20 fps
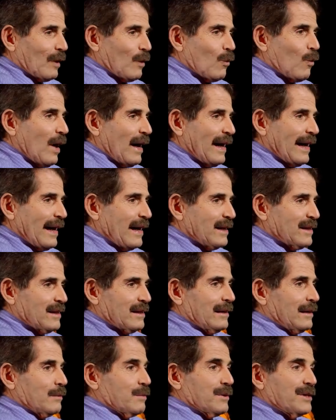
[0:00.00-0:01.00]
why
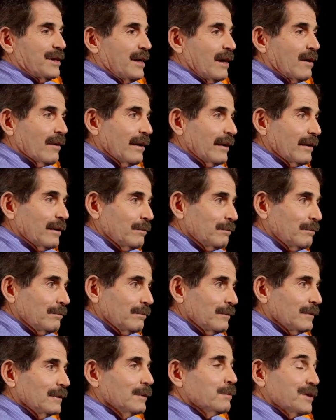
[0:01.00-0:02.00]
hasn't libertarianism,
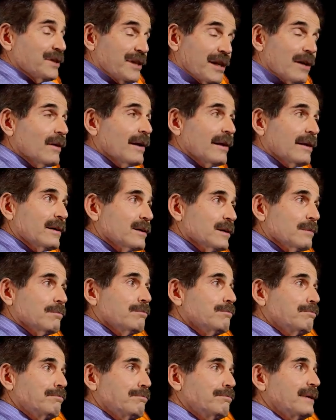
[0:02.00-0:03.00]

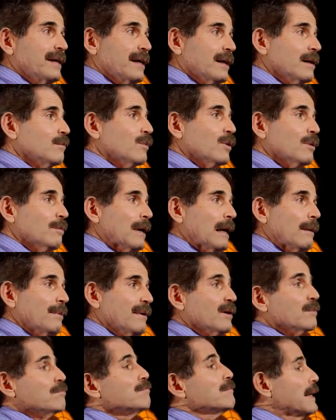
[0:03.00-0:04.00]
libertarianism become more
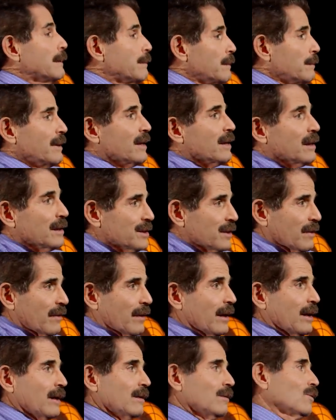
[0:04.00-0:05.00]
popular? Maybe because of
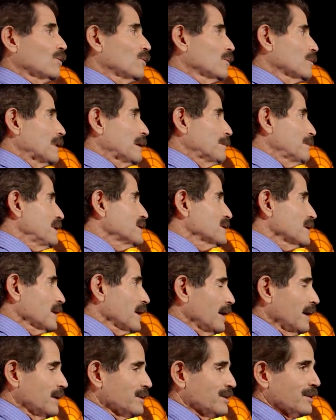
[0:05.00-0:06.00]
that. Or my
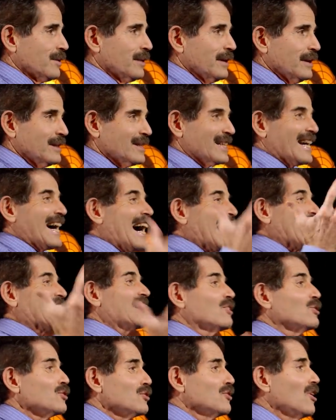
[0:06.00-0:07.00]
basic answer is, I
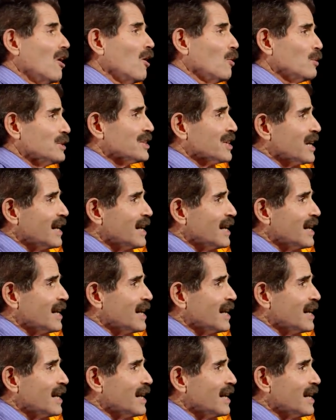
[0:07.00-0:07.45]
don't know. It's